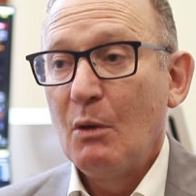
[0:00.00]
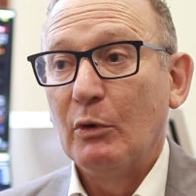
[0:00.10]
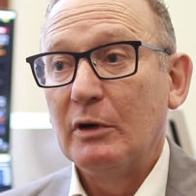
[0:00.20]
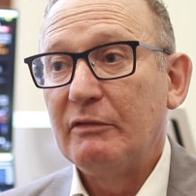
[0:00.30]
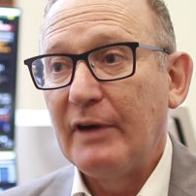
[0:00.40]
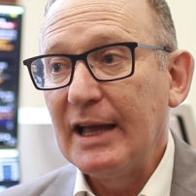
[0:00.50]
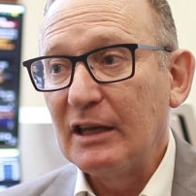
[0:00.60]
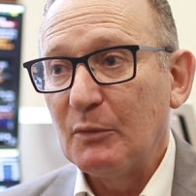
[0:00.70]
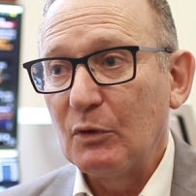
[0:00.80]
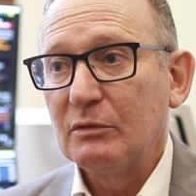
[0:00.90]
were
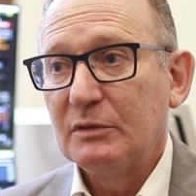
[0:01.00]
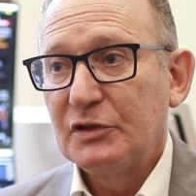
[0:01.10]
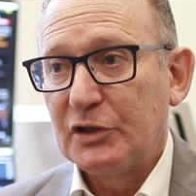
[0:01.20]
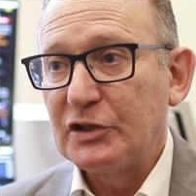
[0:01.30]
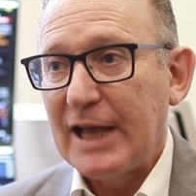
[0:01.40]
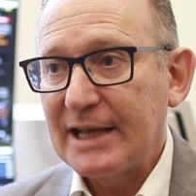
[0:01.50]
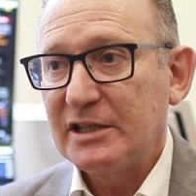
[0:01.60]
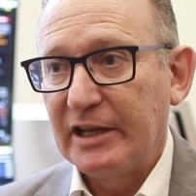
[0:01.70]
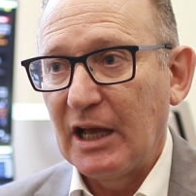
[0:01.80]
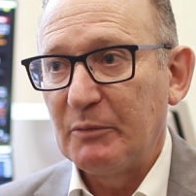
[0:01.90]
available to
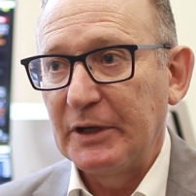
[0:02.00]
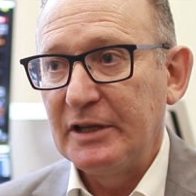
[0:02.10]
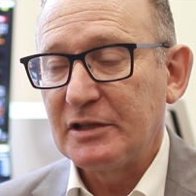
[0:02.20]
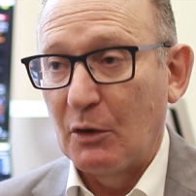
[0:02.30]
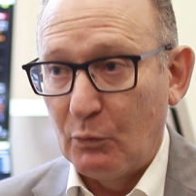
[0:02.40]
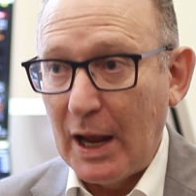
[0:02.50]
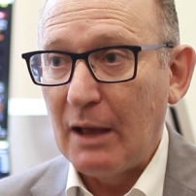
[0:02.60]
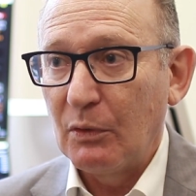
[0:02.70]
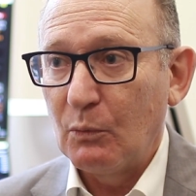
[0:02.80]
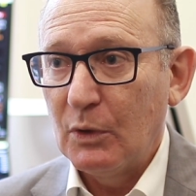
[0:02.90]
taxi companies
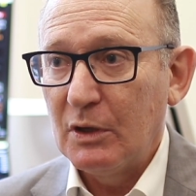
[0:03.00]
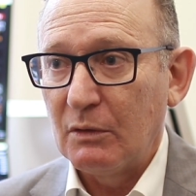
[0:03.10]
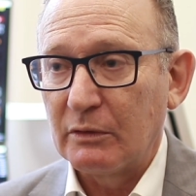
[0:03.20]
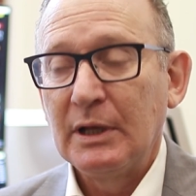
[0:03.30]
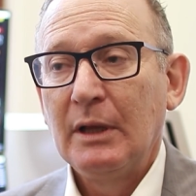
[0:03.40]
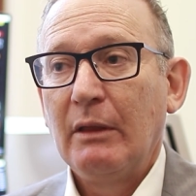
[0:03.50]
around the world.